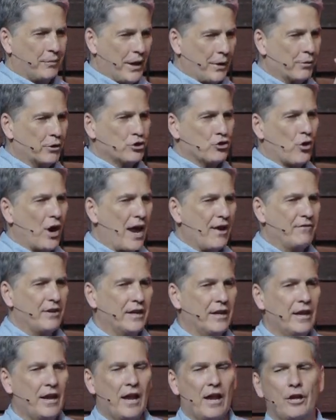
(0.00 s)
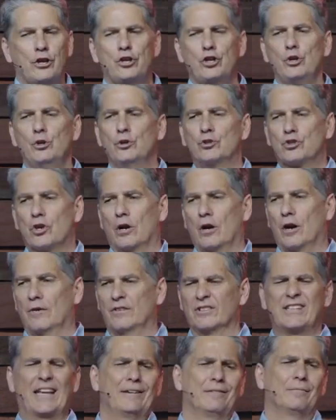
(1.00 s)
They were driving huge
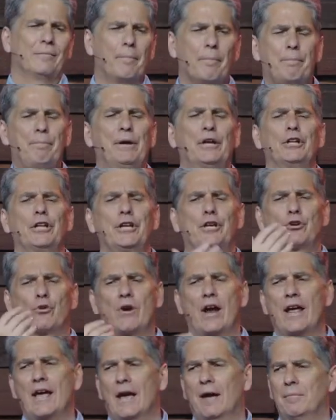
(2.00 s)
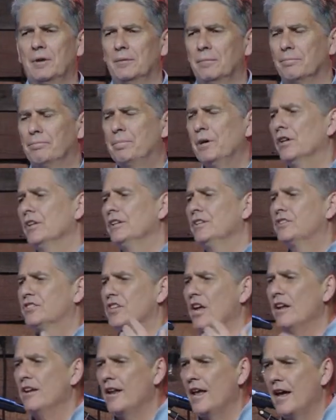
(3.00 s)
harvests, like Billy Graham and Billy
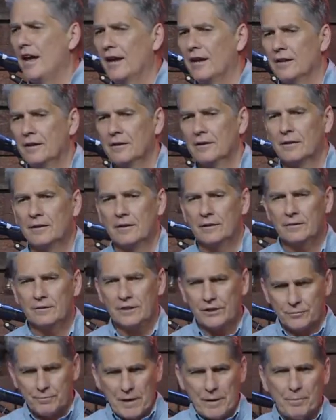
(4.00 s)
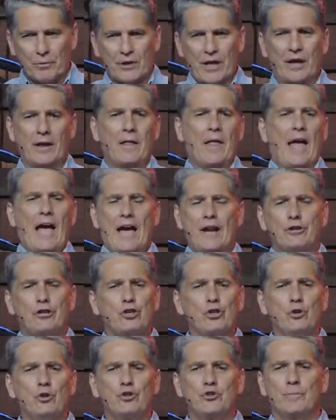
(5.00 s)
Sunday, these people that had
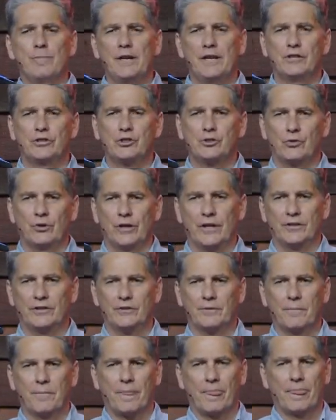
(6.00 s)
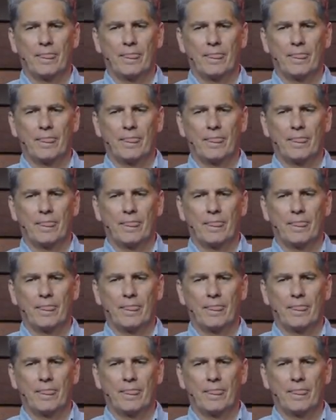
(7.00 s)
huge ministries.